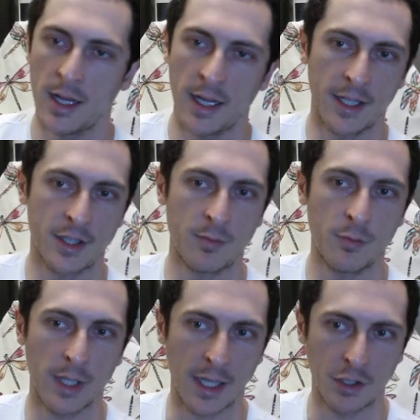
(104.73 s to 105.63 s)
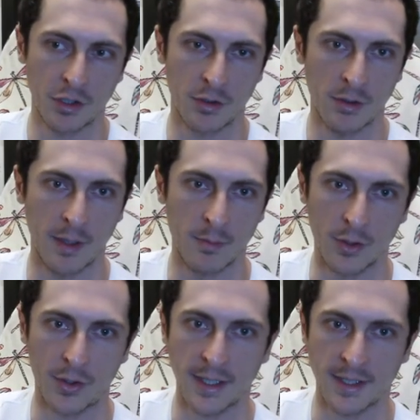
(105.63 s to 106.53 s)
It's relational and
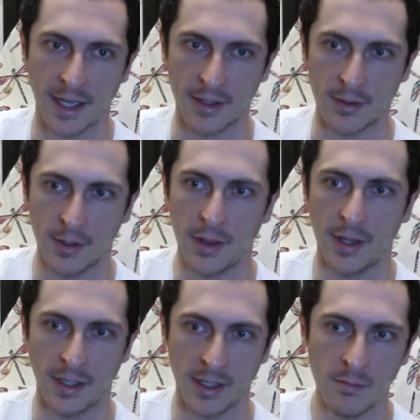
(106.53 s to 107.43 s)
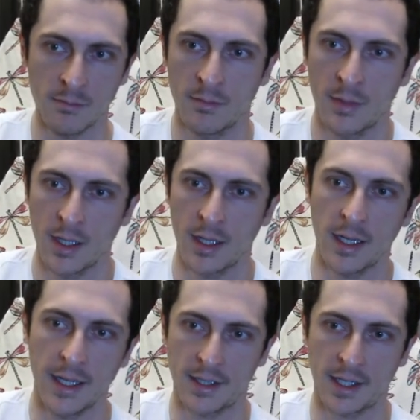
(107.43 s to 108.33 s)
multi-scale thinking.
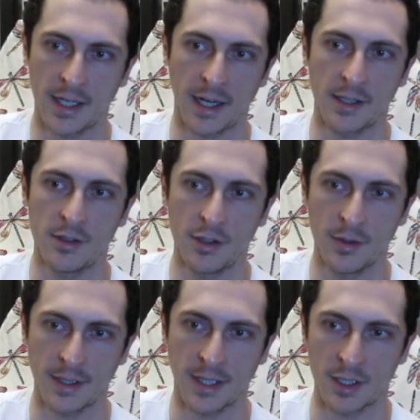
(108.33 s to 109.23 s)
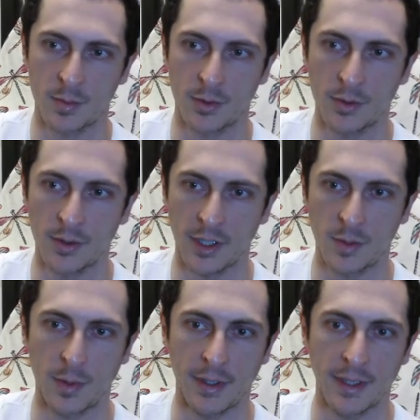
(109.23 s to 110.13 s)
It's connected to accessible
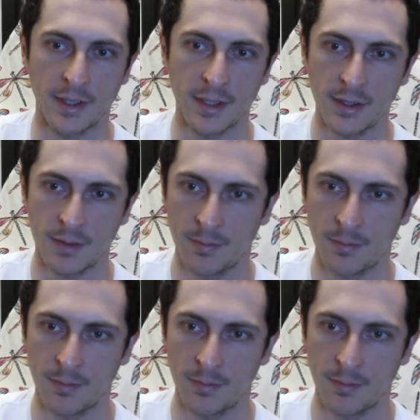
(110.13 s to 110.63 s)
experiences.